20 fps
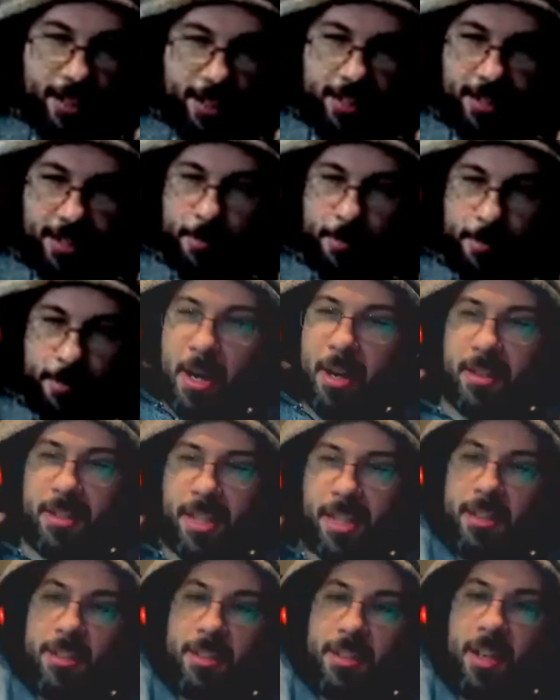America.
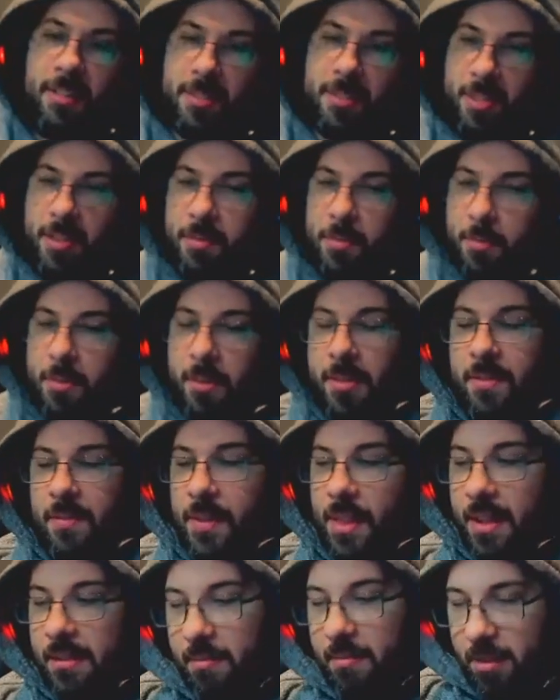They look after everyone over
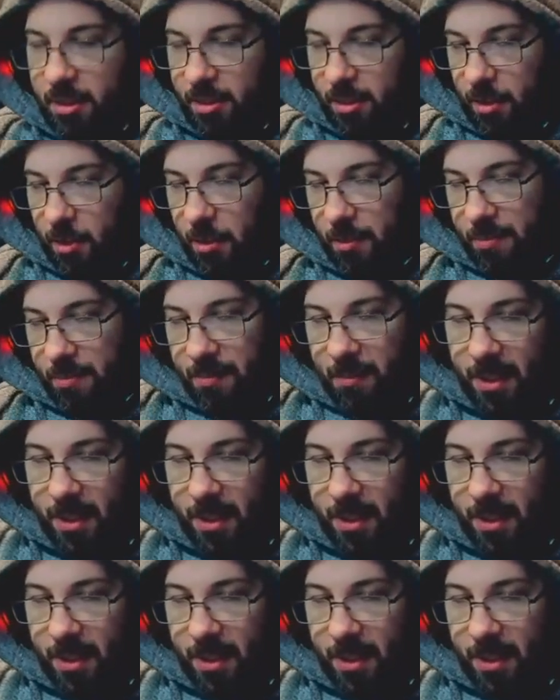there. It's cool.